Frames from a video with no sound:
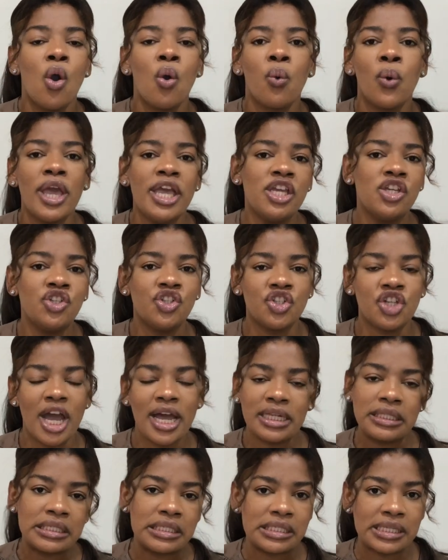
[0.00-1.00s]
where each
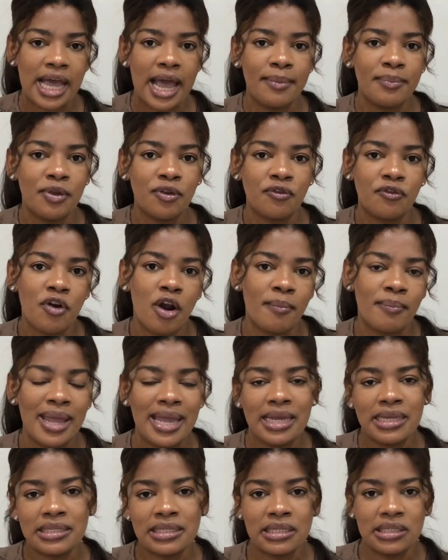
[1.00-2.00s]
child is coming from
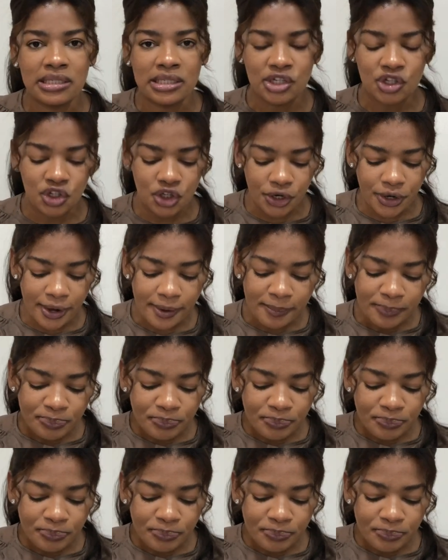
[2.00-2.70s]
as a teacher.